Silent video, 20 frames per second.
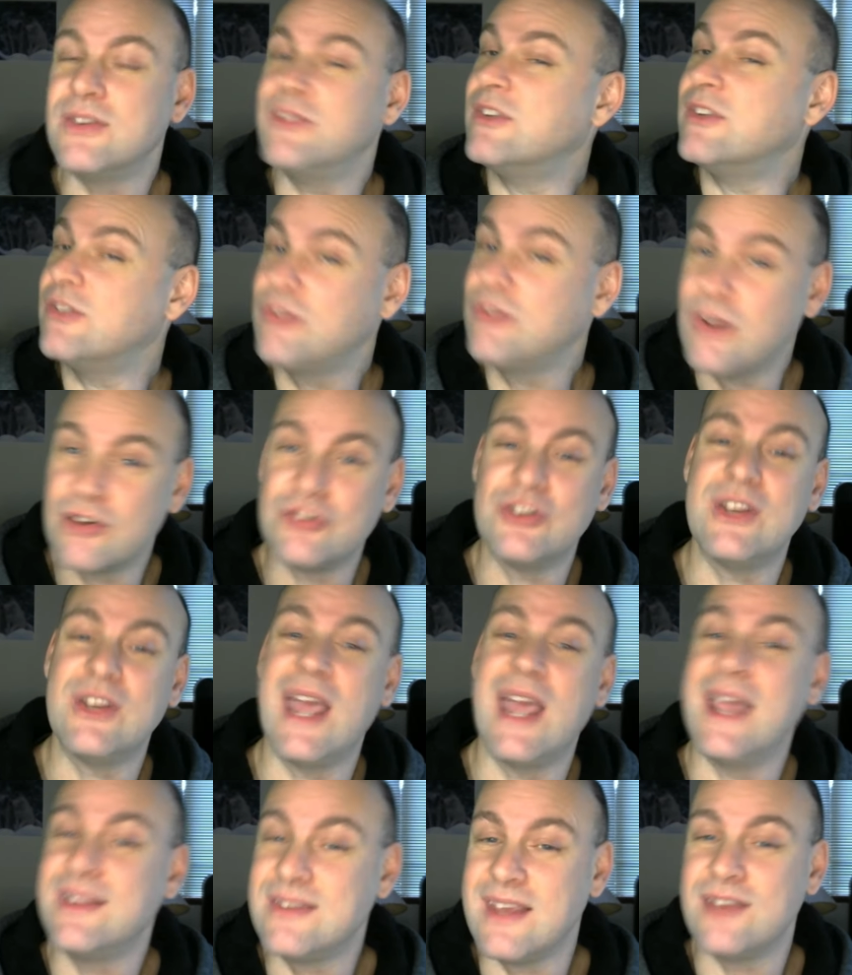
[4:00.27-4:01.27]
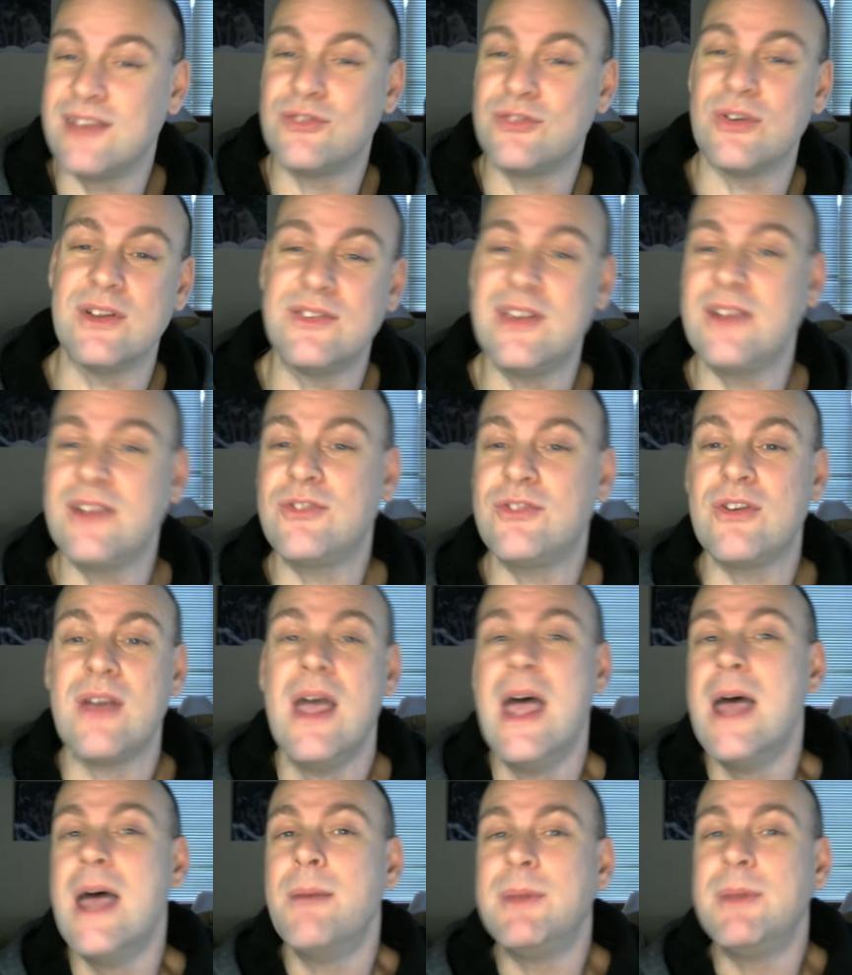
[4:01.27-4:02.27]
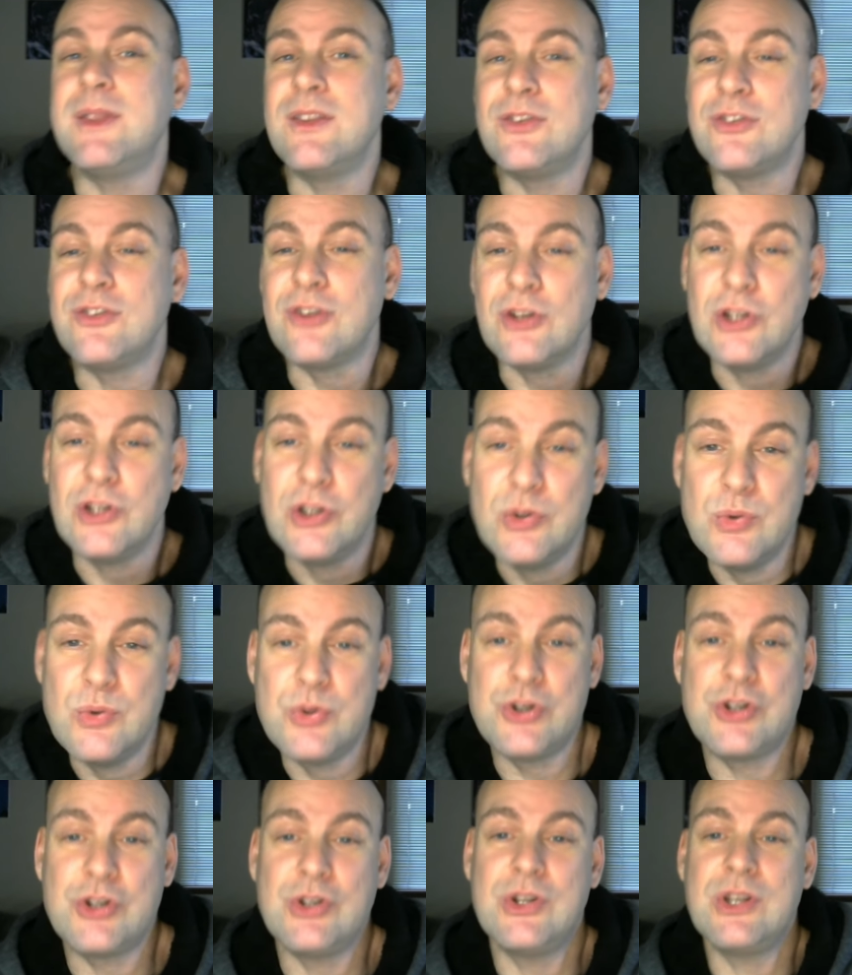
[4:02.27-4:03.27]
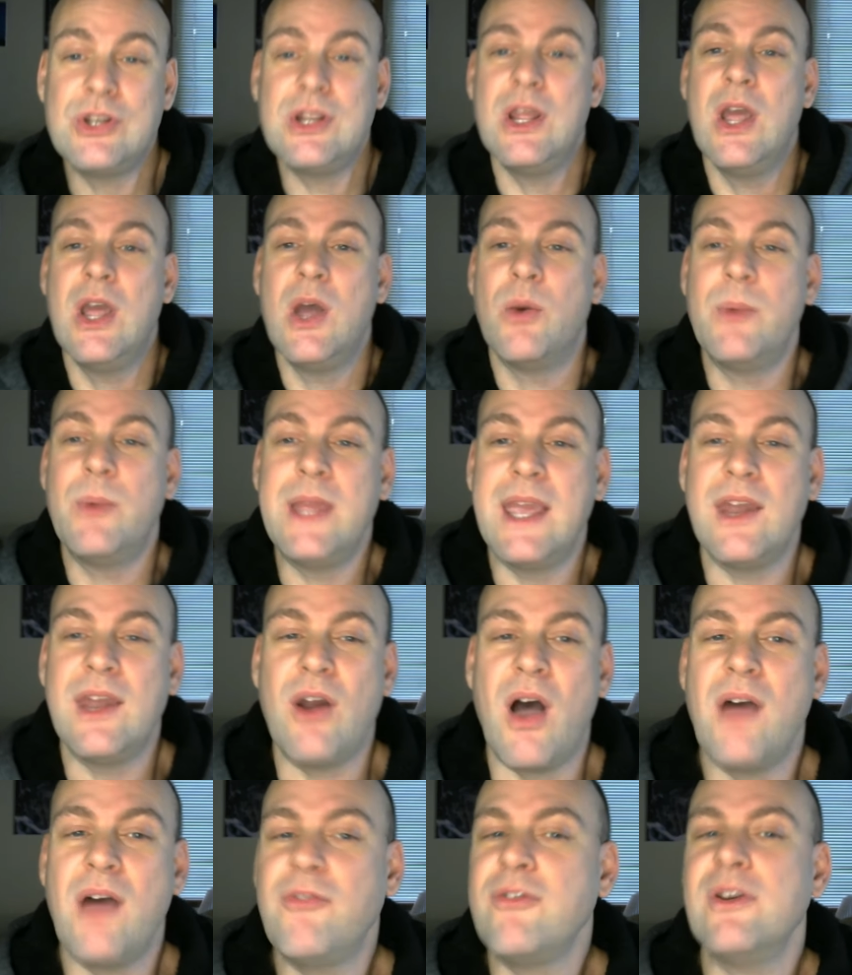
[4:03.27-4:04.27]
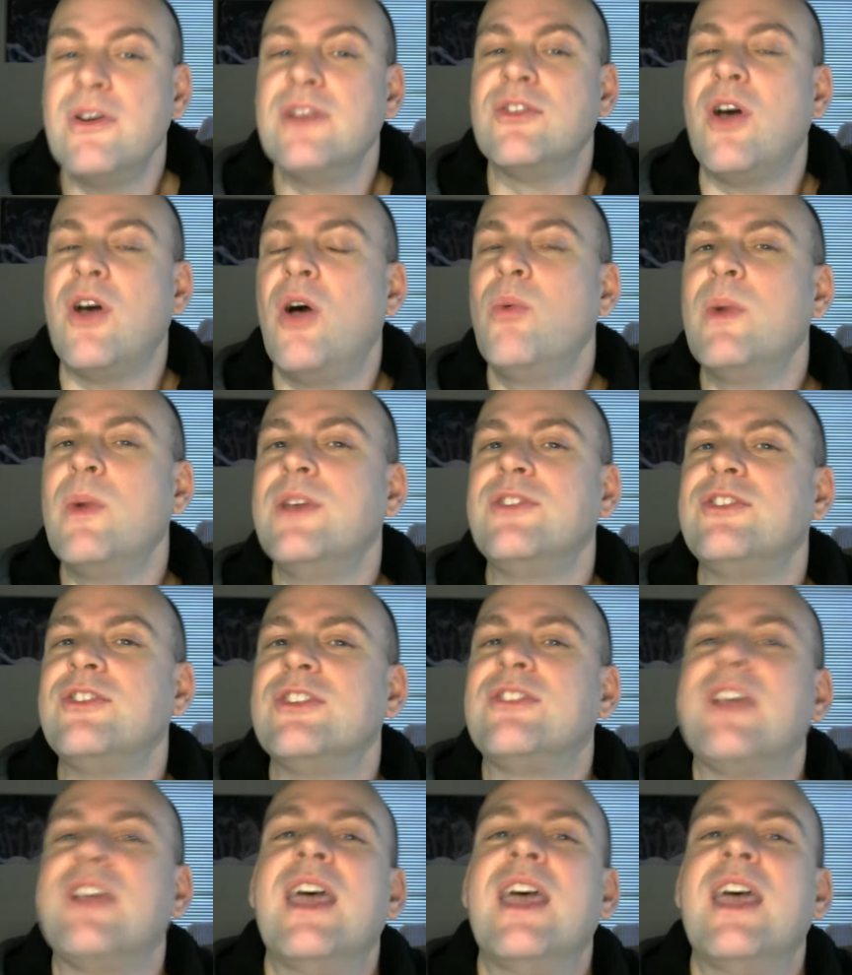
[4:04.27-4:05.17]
destruction, etc., etc. But the solution we get offered is always just